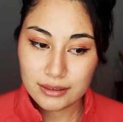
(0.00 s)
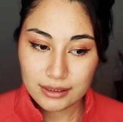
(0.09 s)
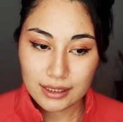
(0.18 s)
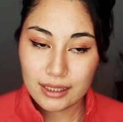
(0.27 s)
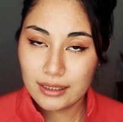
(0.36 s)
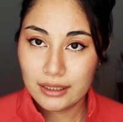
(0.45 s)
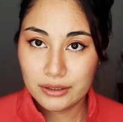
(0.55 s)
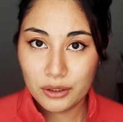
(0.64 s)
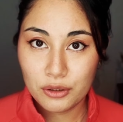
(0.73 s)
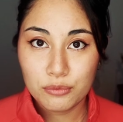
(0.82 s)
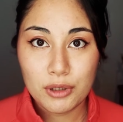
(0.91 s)
and I
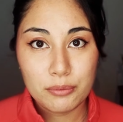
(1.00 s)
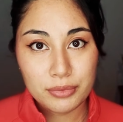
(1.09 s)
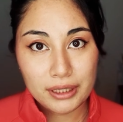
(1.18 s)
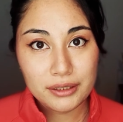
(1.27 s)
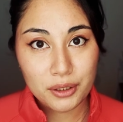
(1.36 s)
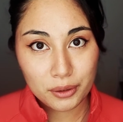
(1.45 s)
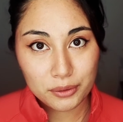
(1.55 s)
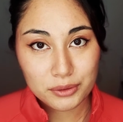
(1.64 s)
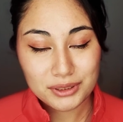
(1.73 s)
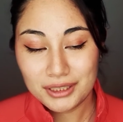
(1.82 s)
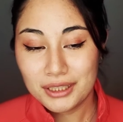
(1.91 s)
know, my brain
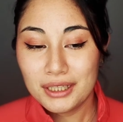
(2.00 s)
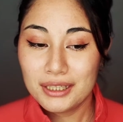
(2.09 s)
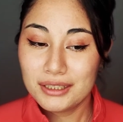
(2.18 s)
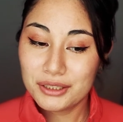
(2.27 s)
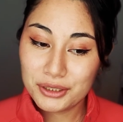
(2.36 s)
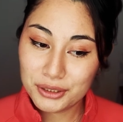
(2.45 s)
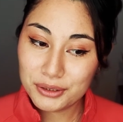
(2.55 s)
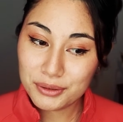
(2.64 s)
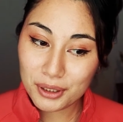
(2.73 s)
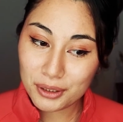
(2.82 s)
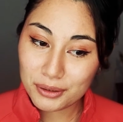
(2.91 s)
knows, the cue
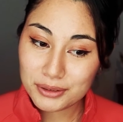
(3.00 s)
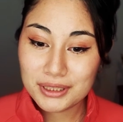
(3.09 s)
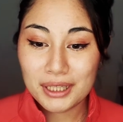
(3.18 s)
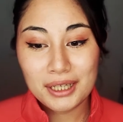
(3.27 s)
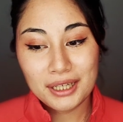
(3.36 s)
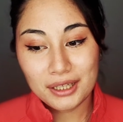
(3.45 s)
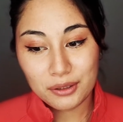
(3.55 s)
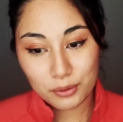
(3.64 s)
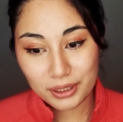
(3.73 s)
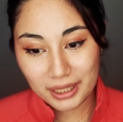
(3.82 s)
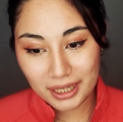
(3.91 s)
goes
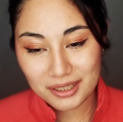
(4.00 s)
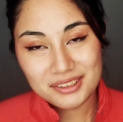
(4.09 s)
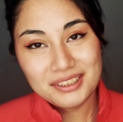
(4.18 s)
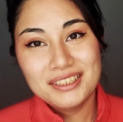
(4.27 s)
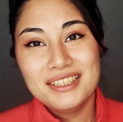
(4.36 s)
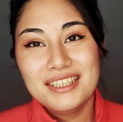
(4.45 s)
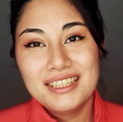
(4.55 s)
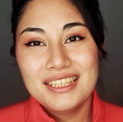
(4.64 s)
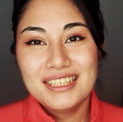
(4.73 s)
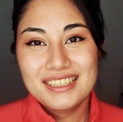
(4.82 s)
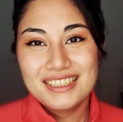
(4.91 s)
workout.
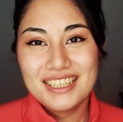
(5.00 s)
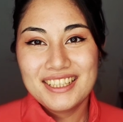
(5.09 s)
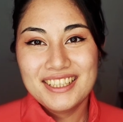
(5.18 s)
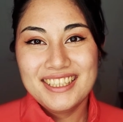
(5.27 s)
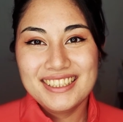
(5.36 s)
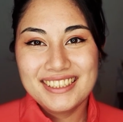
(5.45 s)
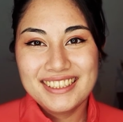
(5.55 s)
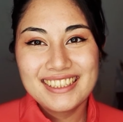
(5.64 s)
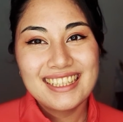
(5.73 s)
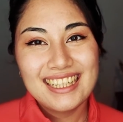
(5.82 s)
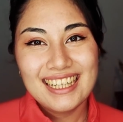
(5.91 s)
So
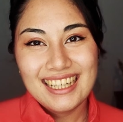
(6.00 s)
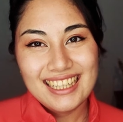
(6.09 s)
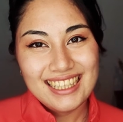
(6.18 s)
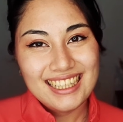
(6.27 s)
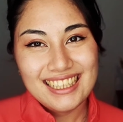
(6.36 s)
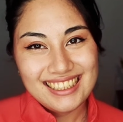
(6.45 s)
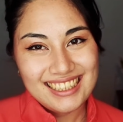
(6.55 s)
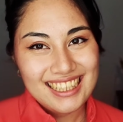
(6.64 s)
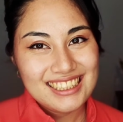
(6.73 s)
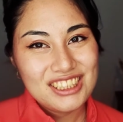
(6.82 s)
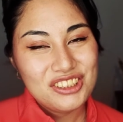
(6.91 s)

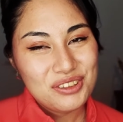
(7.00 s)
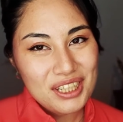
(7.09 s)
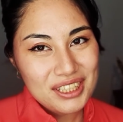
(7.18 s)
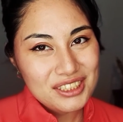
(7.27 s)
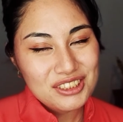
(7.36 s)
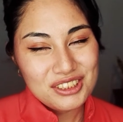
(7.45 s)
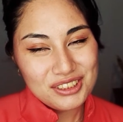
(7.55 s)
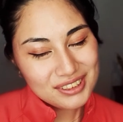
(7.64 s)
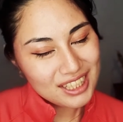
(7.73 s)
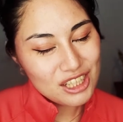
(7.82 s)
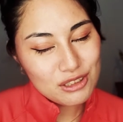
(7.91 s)
that's the way
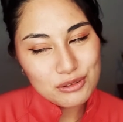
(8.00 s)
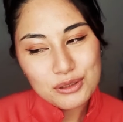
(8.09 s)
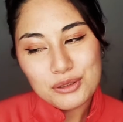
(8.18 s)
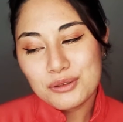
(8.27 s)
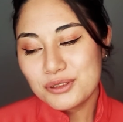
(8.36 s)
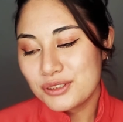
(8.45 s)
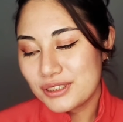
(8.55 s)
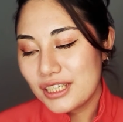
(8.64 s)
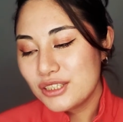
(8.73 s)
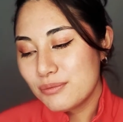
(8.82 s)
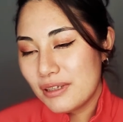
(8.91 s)
I will try
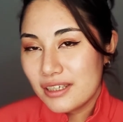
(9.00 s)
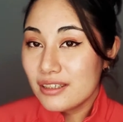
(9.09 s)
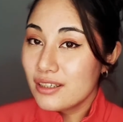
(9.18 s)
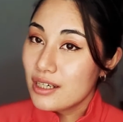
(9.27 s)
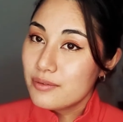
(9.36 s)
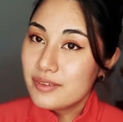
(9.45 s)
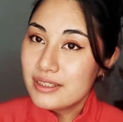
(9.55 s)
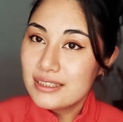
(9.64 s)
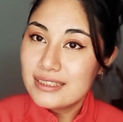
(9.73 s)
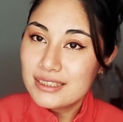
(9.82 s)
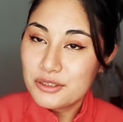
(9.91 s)
to make it obvious.
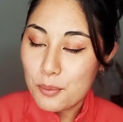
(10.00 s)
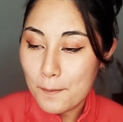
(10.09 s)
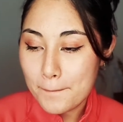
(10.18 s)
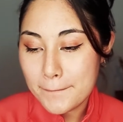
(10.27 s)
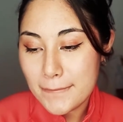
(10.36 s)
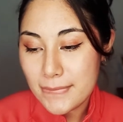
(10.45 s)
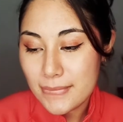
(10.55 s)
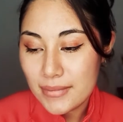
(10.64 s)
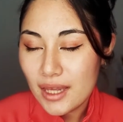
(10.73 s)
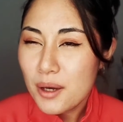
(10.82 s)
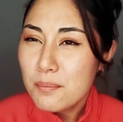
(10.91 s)

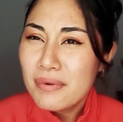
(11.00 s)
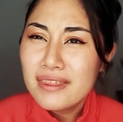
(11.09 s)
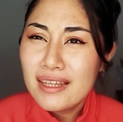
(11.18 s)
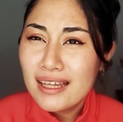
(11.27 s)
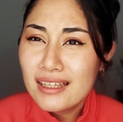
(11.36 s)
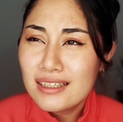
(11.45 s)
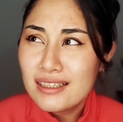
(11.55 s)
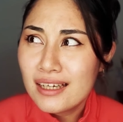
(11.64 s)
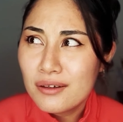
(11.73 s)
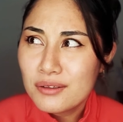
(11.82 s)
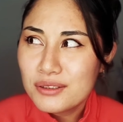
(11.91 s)
But then that
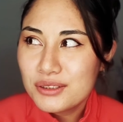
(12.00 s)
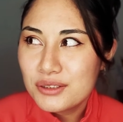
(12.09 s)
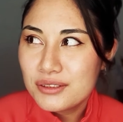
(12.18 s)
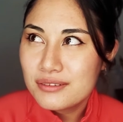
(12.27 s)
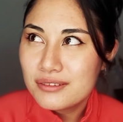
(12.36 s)
also